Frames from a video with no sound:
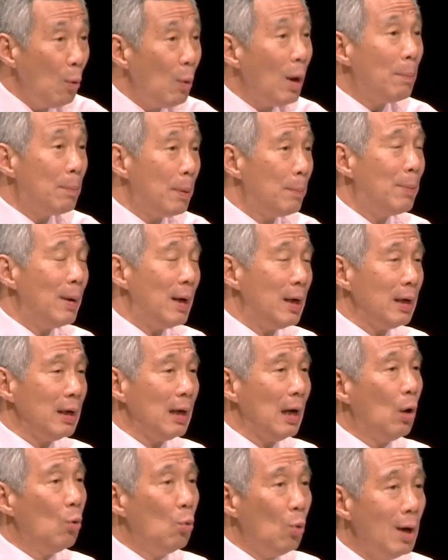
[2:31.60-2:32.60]
We are
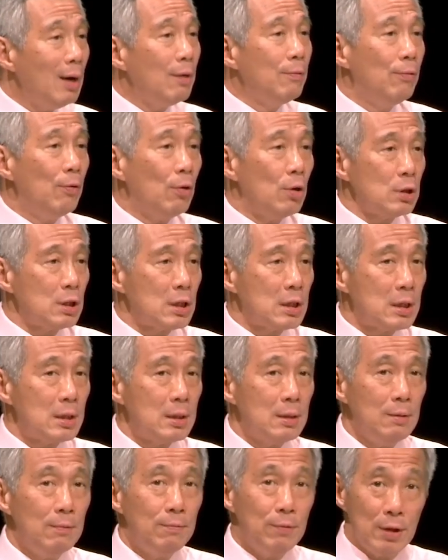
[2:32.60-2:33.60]
preparing our workforce
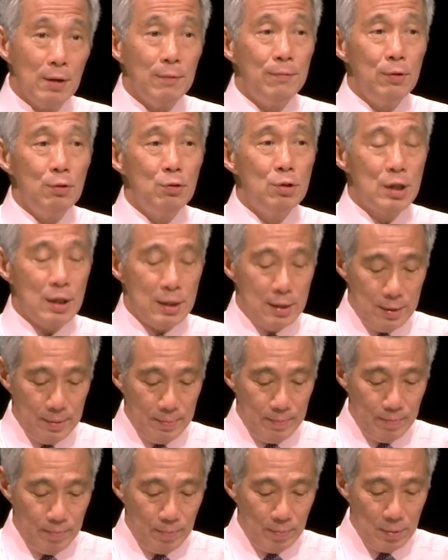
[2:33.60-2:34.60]
for the future
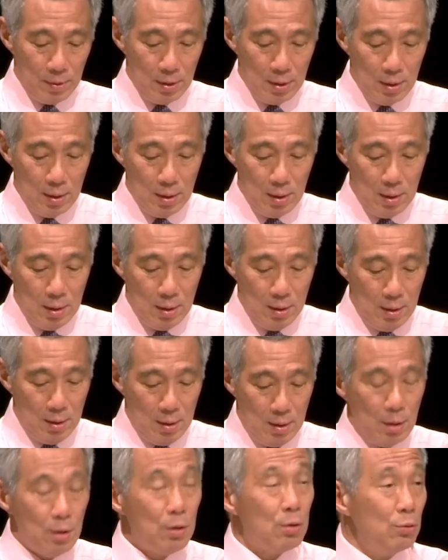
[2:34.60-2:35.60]

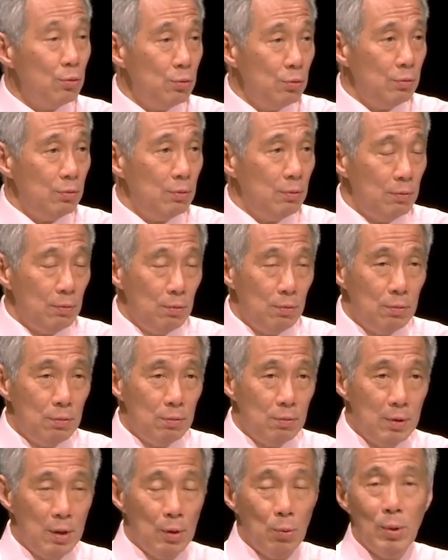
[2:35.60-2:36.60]
through
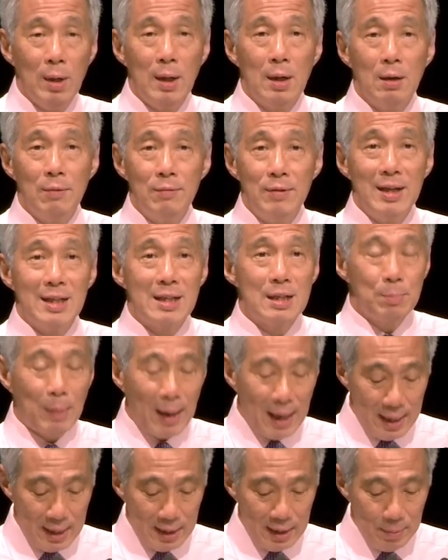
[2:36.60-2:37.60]
the work of the
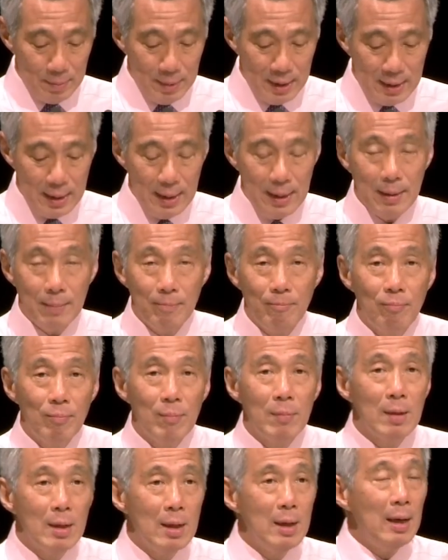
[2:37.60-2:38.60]
Aspire Committee
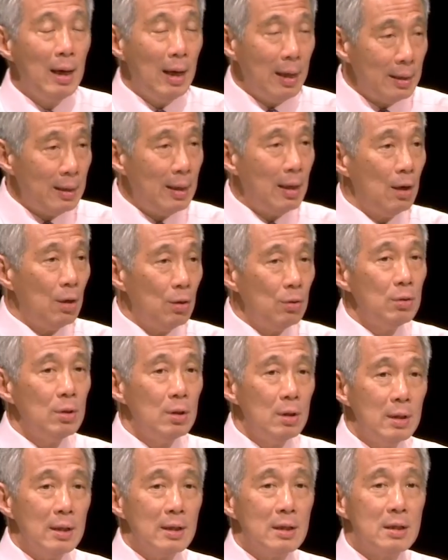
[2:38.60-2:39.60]
and now
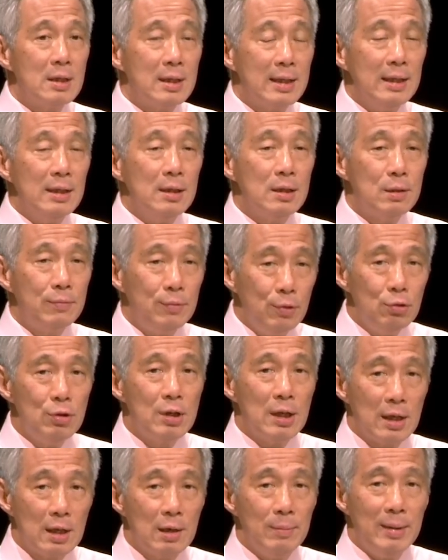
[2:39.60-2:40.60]
the Skills
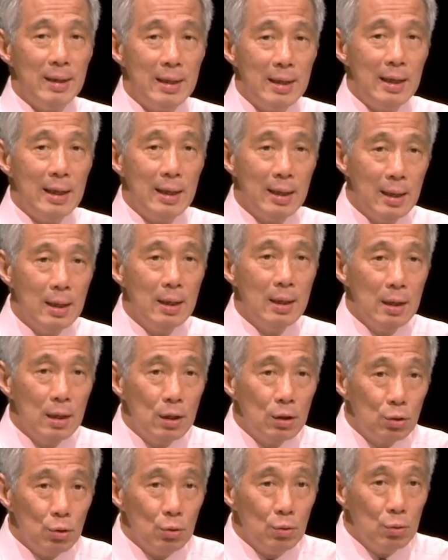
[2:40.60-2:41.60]
Future Committee
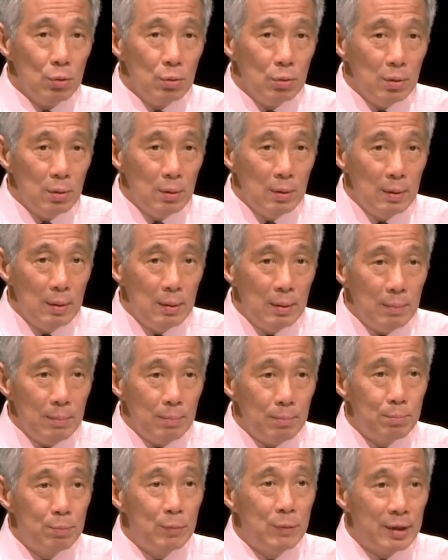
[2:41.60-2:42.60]
to
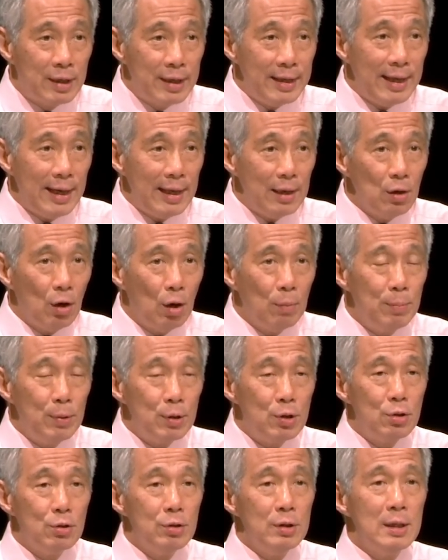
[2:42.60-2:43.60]
create
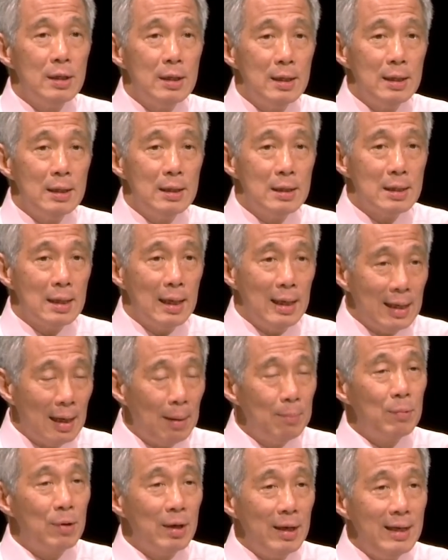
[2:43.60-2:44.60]
opportunities and
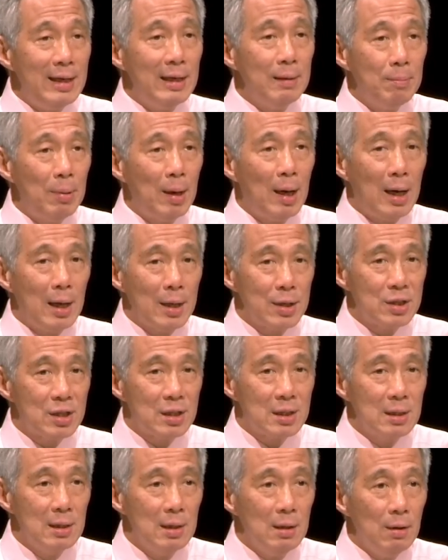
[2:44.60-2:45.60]
upgrading
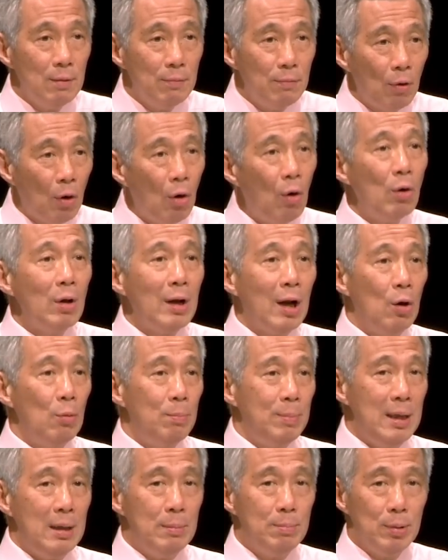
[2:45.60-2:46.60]
paths for all our
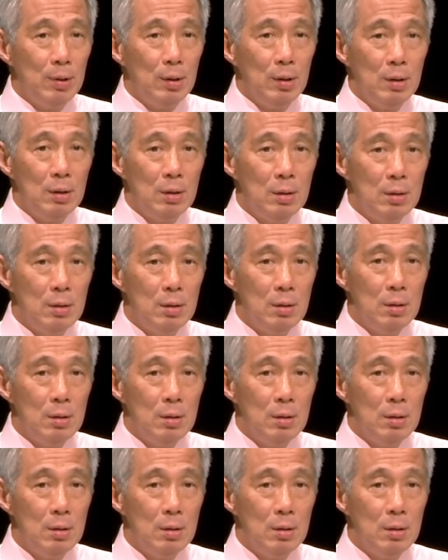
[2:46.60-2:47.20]
people,